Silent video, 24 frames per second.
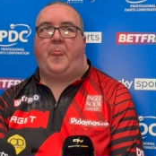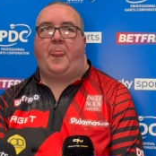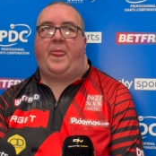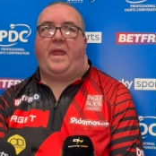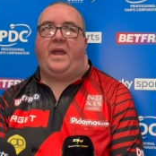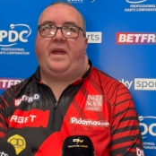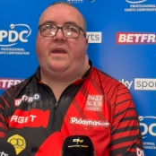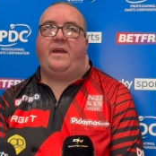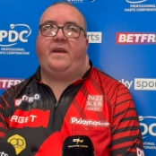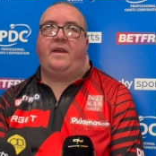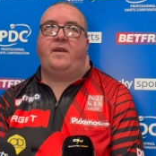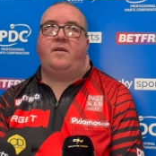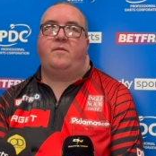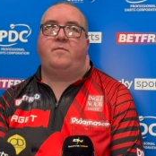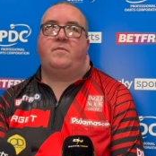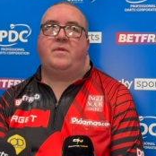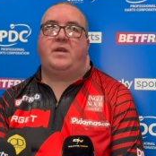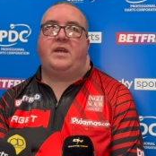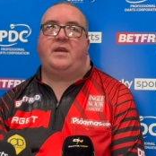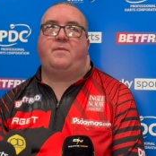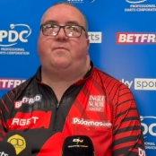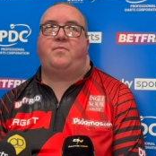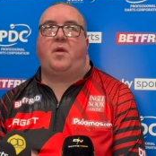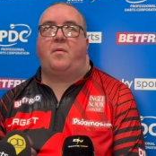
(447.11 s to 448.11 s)

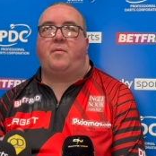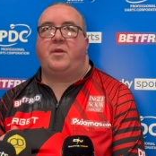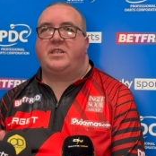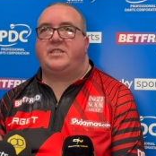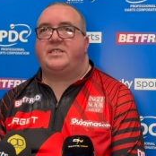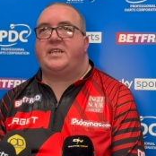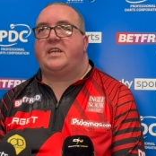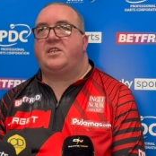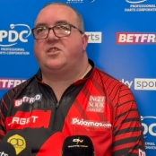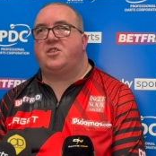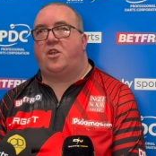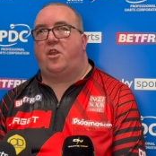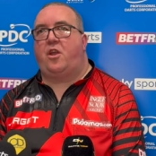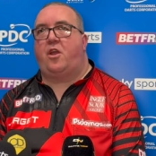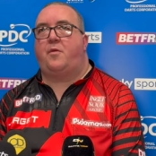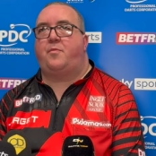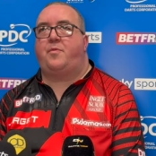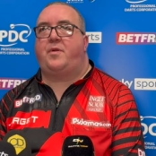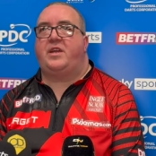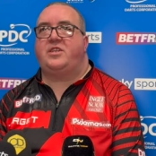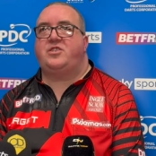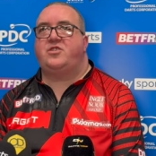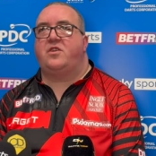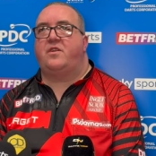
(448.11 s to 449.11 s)
it probably takes a lot of
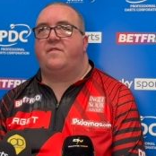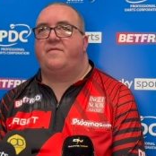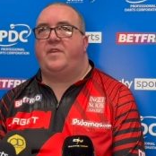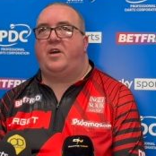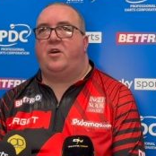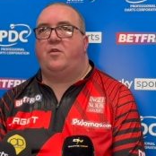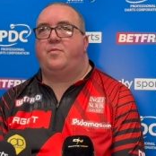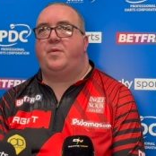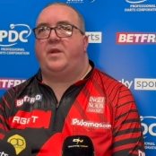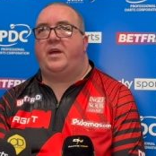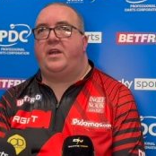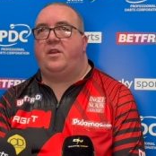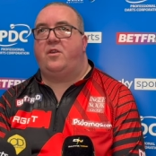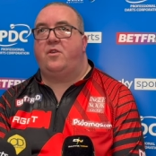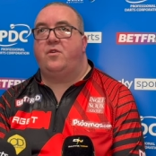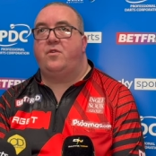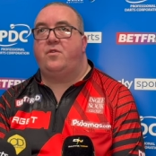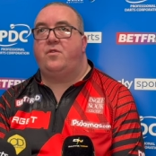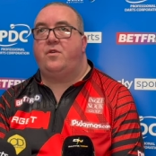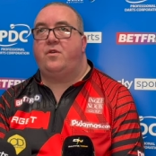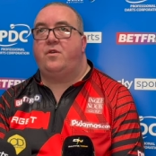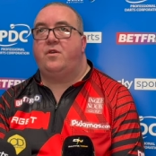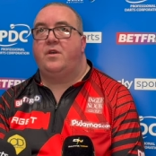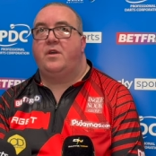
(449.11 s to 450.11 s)
pressure off now playing
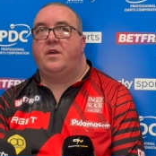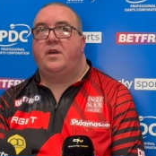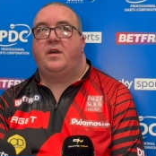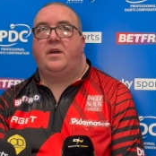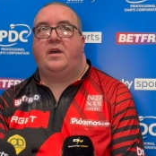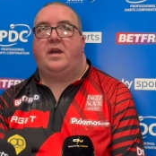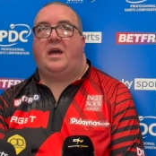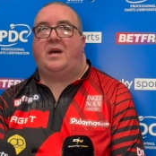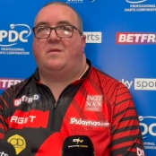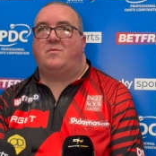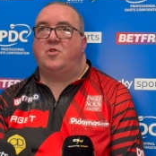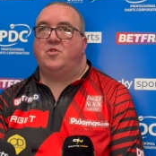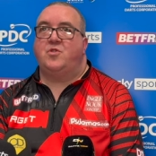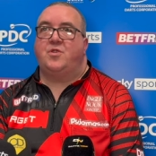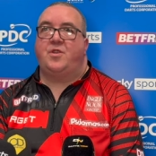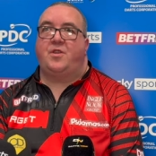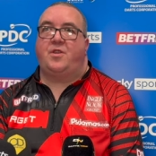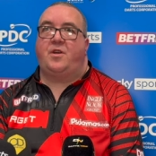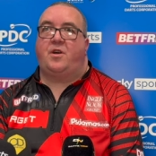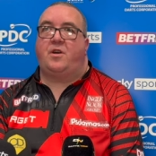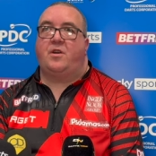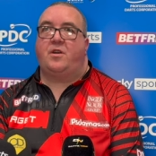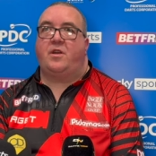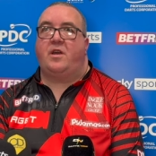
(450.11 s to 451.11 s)
Luke. I'm
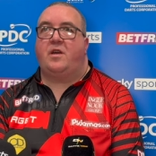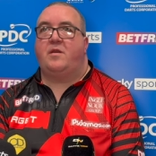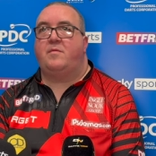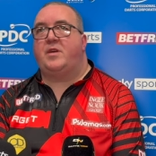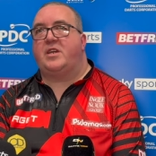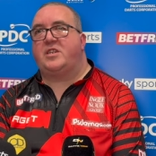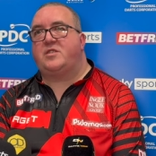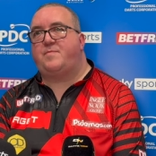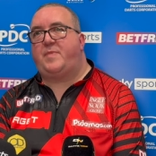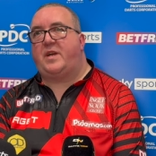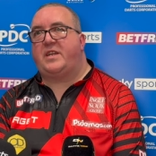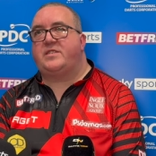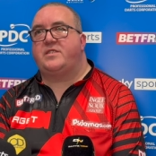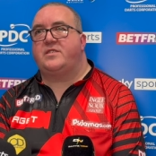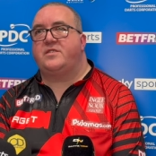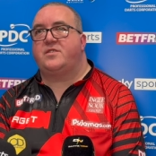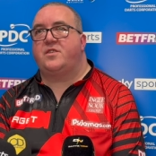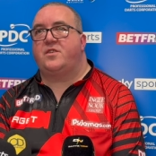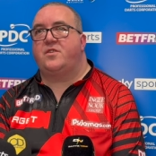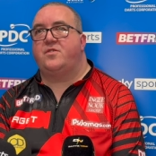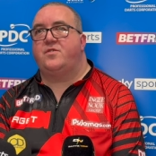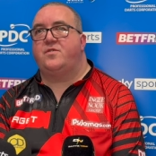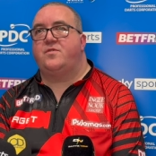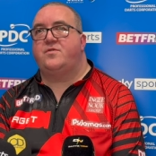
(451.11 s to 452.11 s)
underdog. I'm expected to
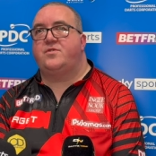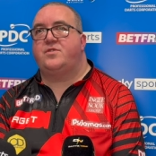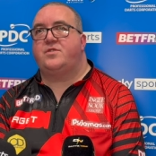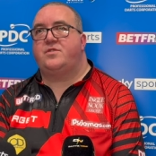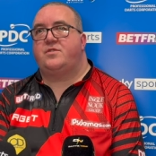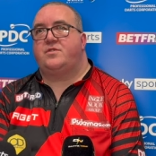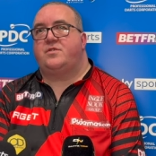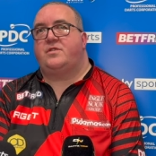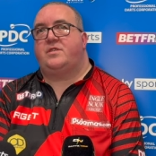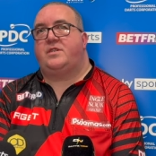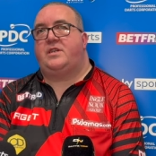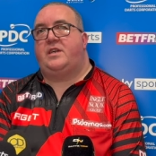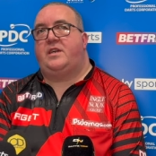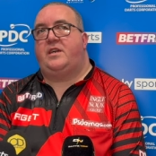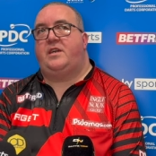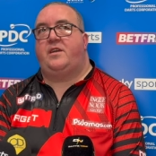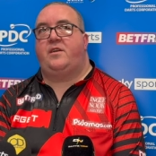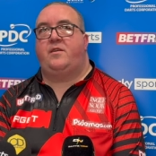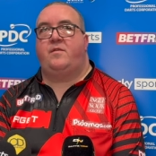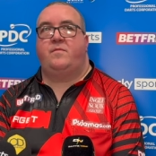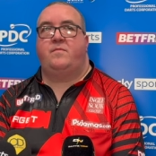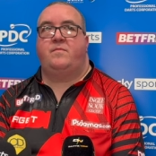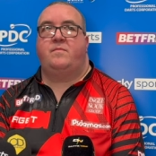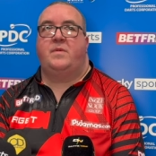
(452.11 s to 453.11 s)
lose.
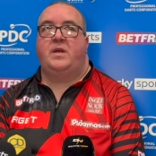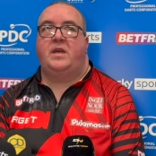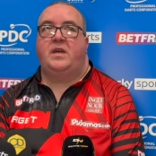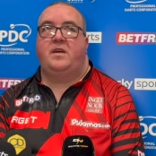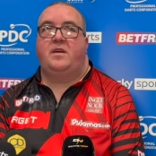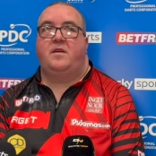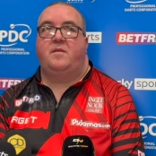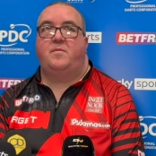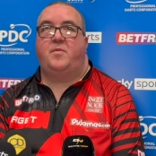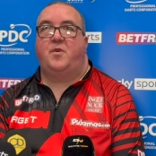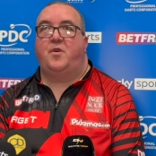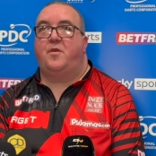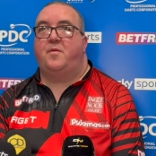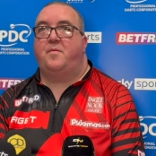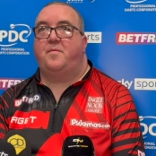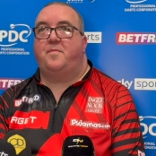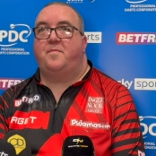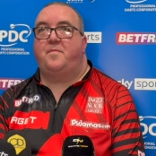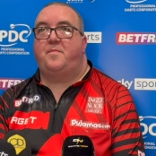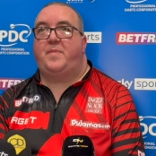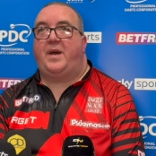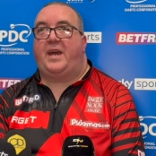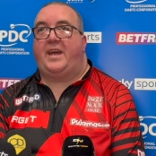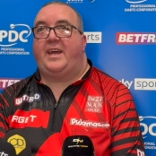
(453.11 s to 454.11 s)
But
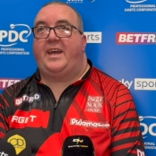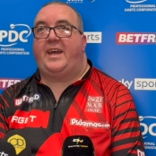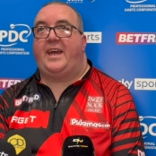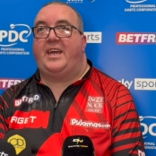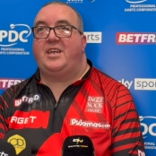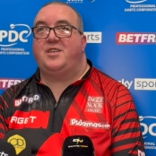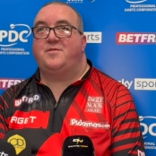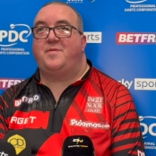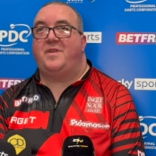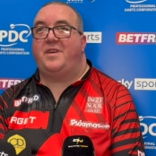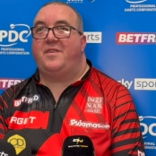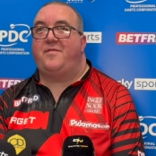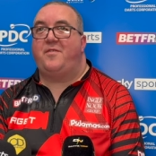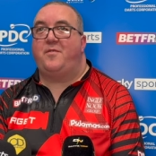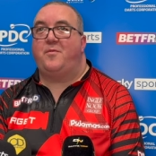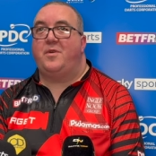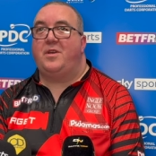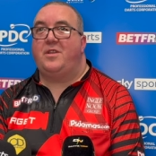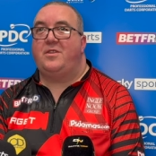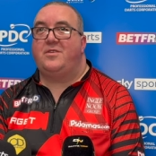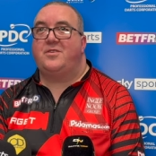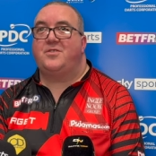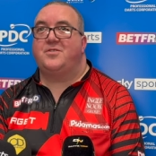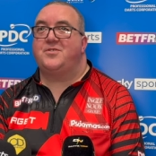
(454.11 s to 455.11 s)
back against me if you
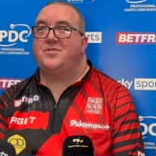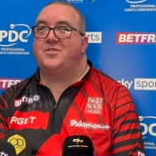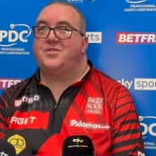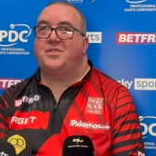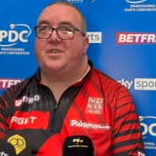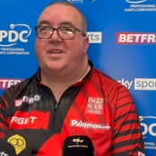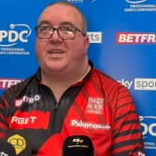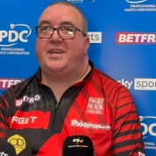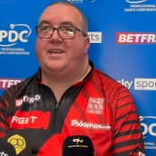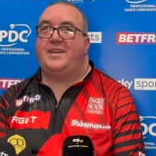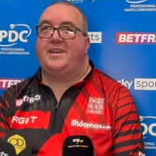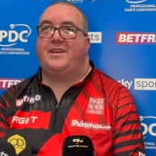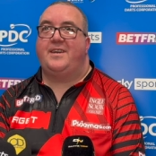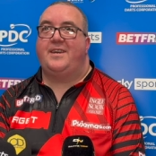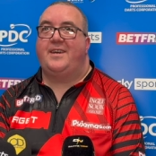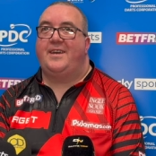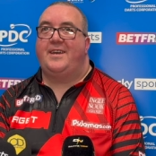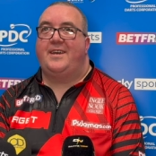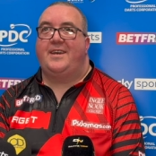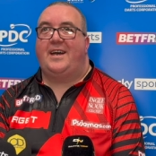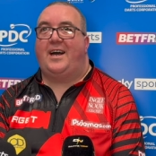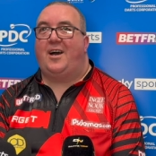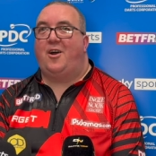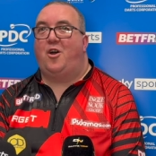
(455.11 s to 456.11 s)
will, because
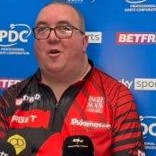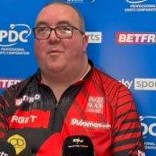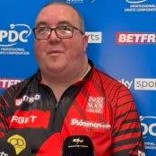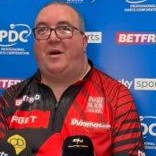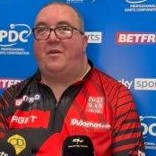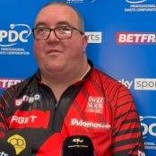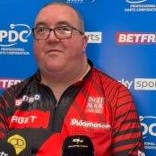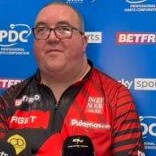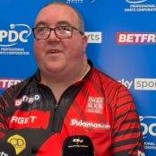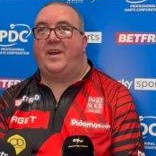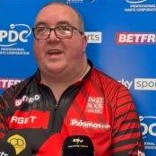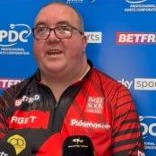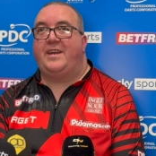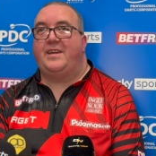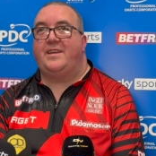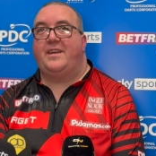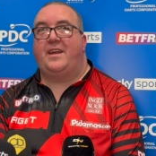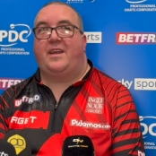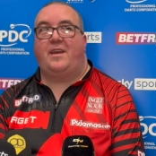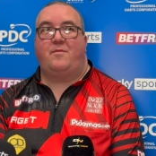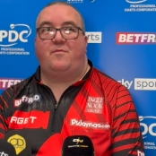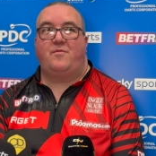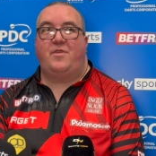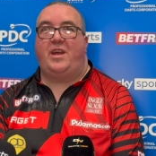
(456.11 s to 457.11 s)
I'll come out fighting,
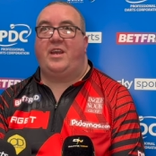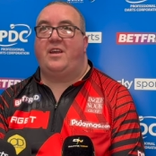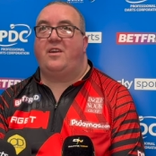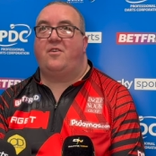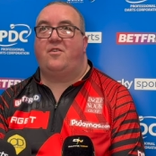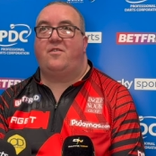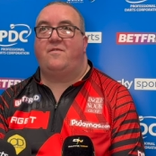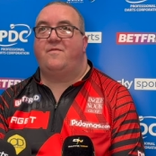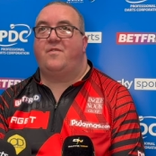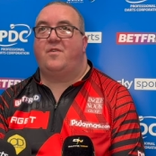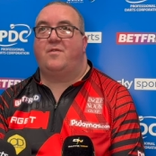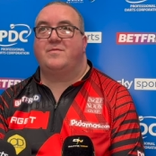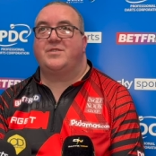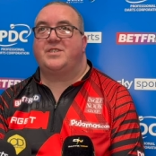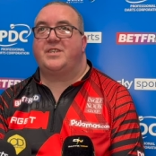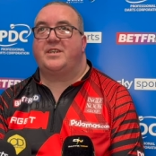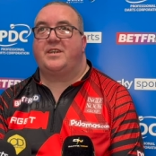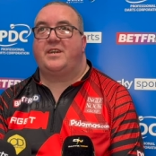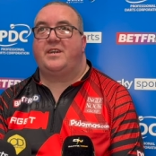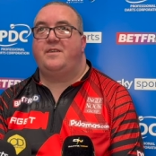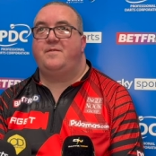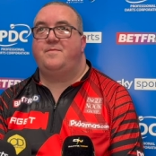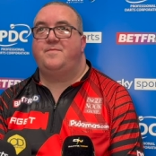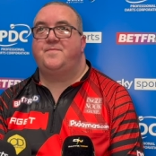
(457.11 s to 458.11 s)
and I'm really looking forward to the
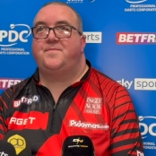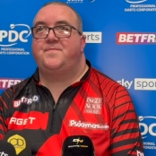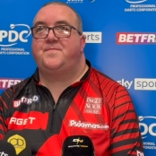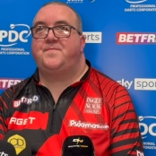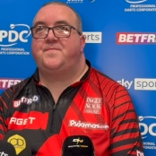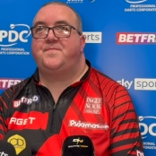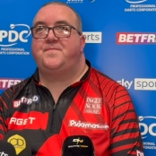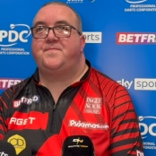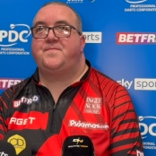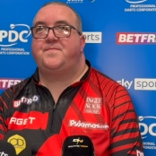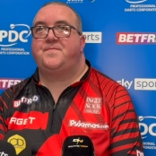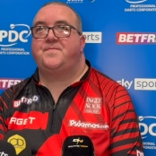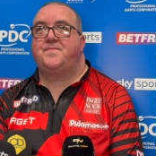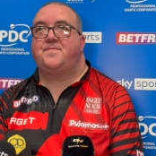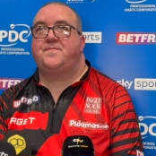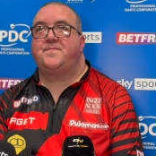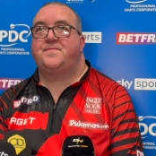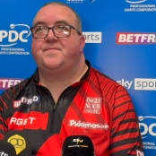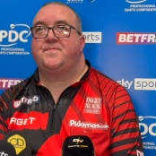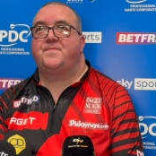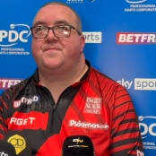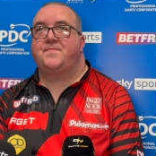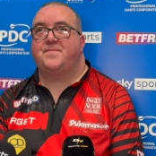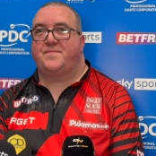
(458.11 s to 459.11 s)
game. Thank you
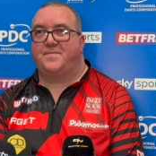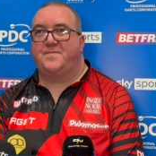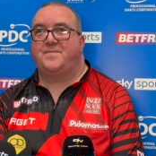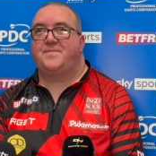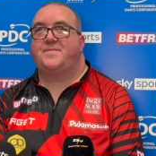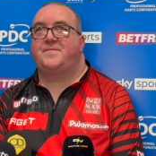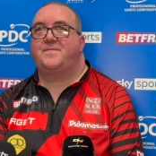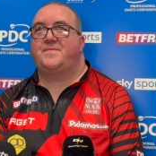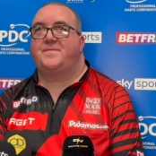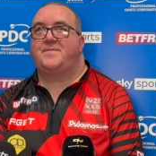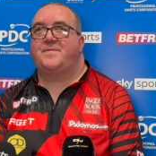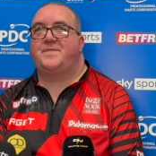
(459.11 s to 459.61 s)
very much, and good luck in the